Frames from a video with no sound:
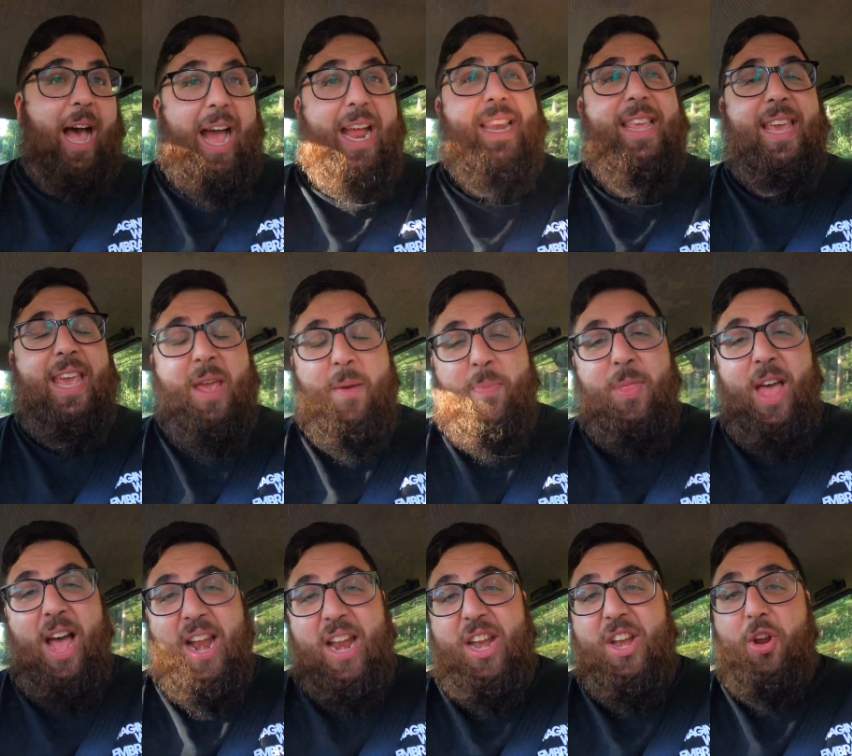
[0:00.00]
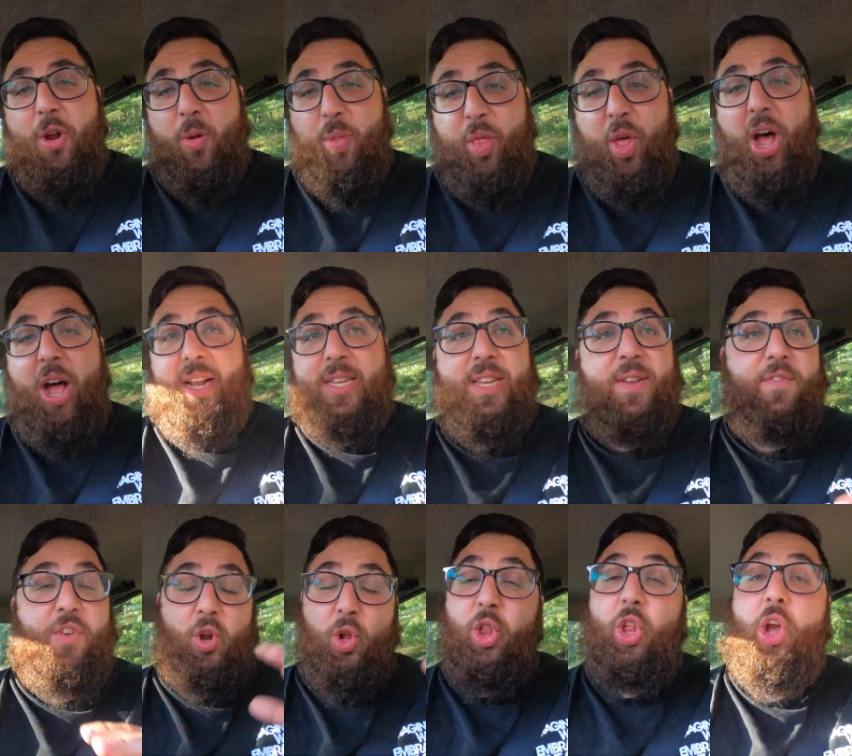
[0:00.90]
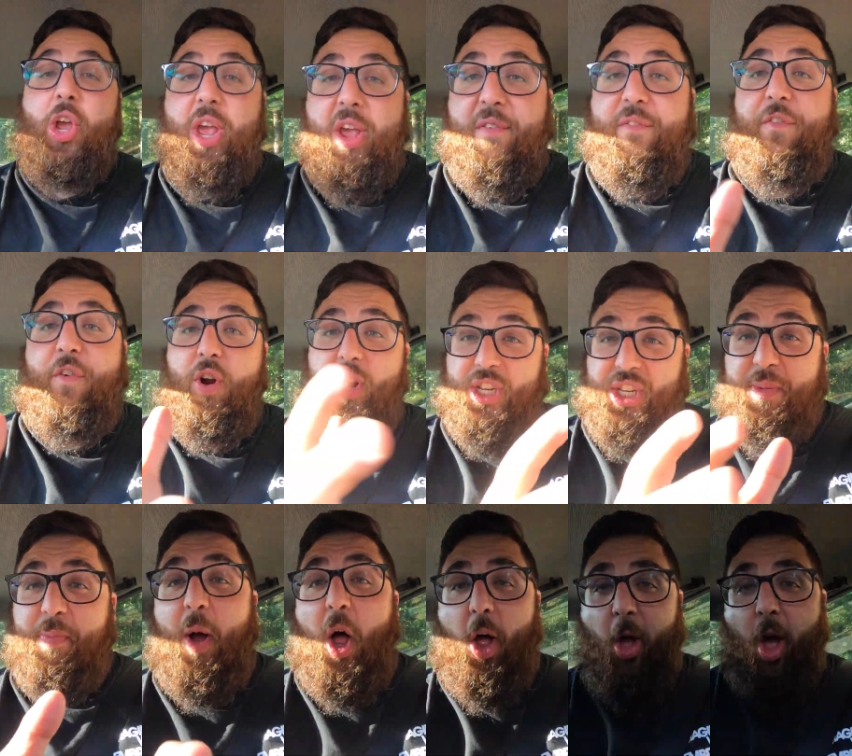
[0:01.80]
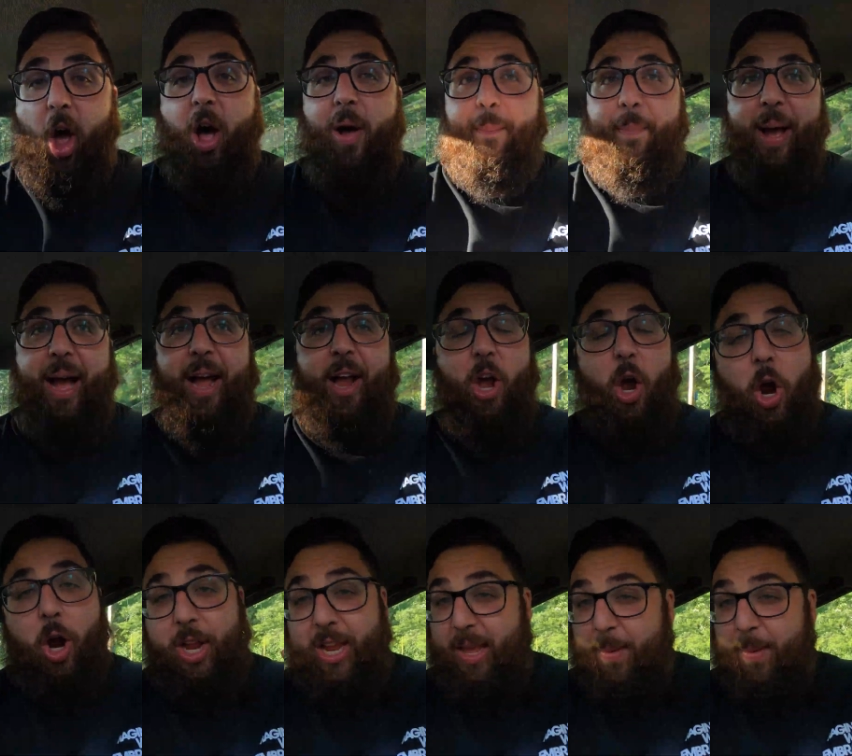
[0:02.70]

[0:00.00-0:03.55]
And keep that in your thoughts if you're looking for a small compact car.